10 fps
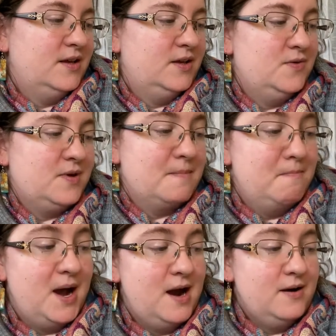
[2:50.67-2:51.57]
You can
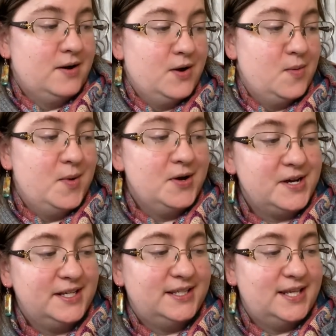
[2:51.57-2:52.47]
borrow
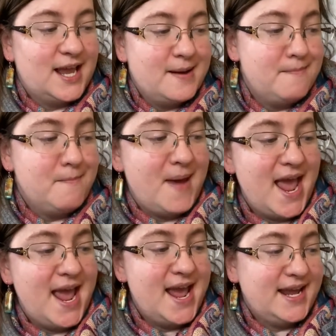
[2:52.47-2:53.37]
books and
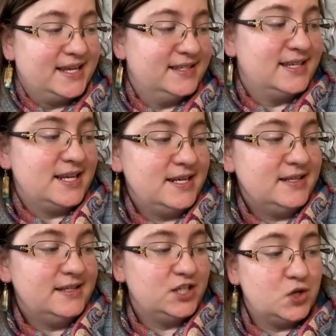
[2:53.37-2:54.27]

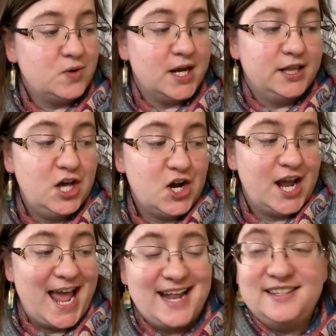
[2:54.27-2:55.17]
magazines. You can look
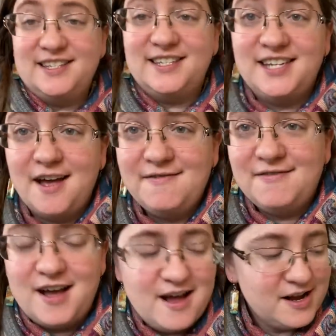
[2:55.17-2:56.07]
at
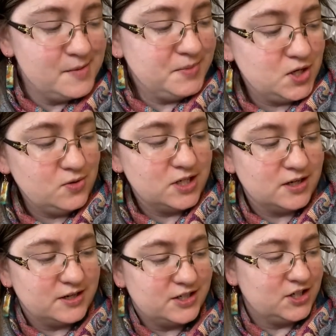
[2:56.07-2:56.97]
stuff on
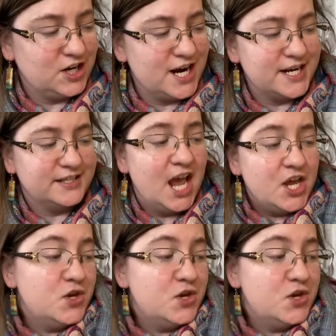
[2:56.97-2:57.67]
computer screens.